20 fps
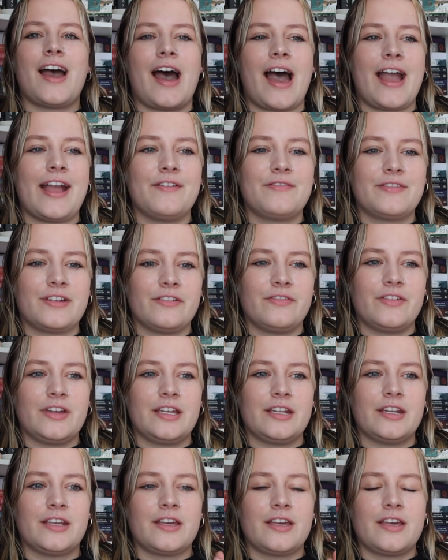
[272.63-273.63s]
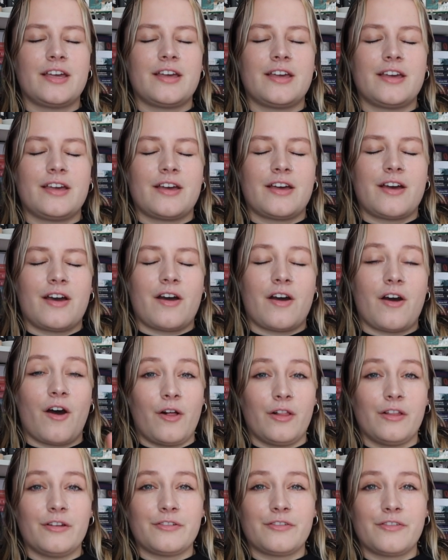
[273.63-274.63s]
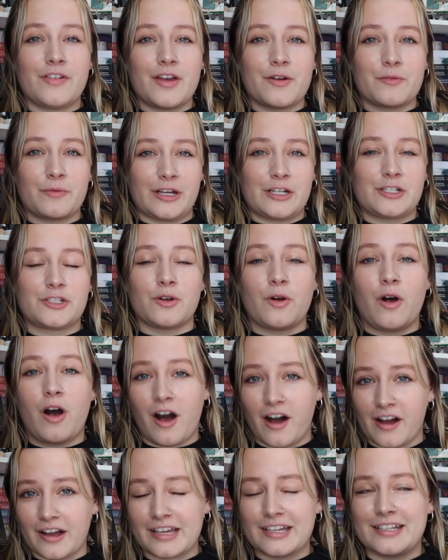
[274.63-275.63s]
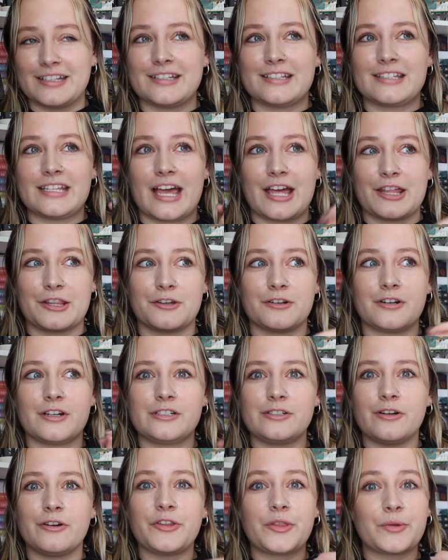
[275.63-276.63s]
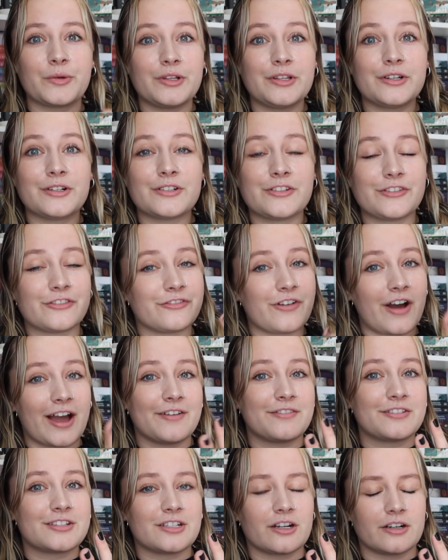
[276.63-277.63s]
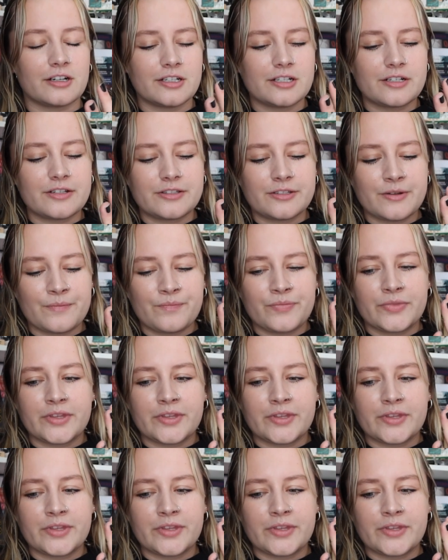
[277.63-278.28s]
I have given all of Rachel Hawkins' other adult thrillers 5 stars.